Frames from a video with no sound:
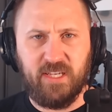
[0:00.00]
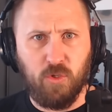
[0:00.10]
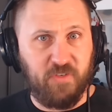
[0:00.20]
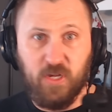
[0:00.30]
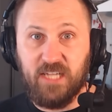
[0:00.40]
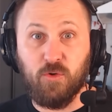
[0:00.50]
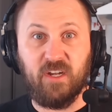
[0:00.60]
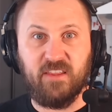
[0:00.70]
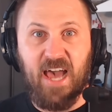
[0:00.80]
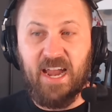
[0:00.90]
So if you guys are
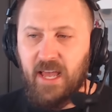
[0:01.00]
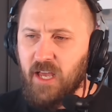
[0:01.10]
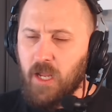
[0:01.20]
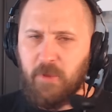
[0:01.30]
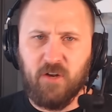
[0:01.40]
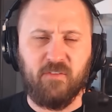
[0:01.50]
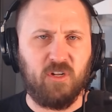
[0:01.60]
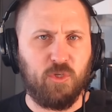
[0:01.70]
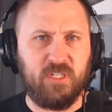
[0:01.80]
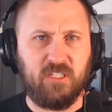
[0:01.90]
into that, come on over
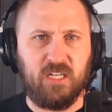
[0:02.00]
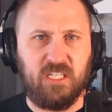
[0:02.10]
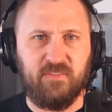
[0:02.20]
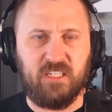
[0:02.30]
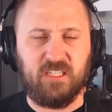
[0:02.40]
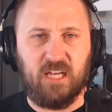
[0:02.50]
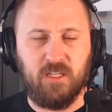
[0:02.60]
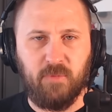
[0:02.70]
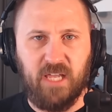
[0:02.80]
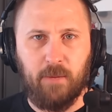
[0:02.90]
to
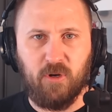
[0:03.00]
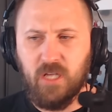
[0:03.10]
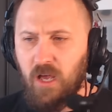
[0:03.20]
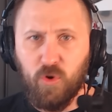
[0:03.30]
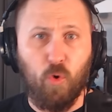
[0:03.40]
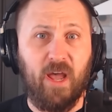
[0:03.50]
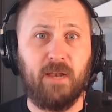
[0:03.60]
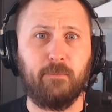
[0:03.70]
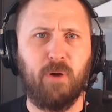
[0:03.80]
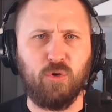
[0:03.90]
twitch.tv/StumptGamers. We'll go
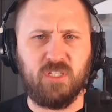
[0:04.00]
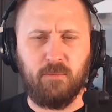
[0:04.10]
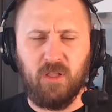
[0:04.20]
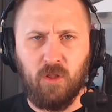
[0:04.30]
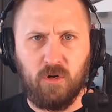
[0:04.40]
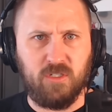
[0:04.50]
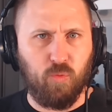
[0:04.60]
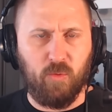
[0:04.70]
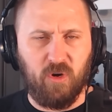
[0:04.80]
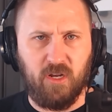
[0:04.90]
ahead and post some alerts
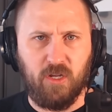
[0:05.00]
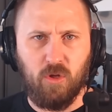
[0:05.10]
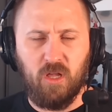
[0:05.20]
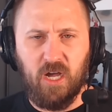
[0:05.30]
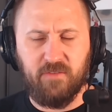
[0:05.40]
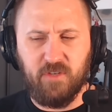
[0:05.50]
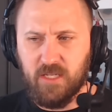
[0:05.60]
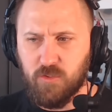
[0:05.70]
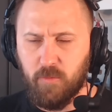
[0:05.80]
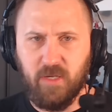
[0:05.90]
when we're going to go live. You
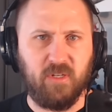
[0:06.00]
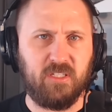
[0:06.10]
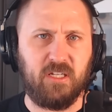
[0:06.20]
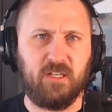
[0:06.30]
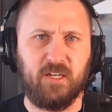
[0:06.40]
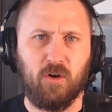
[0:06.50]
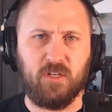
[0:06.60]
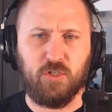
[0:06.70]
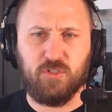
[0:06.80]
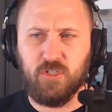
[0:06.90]
guys will be able to see it here
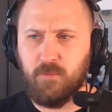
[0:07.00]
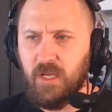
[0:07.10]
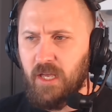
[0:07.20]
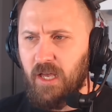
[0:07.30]
on YouTube.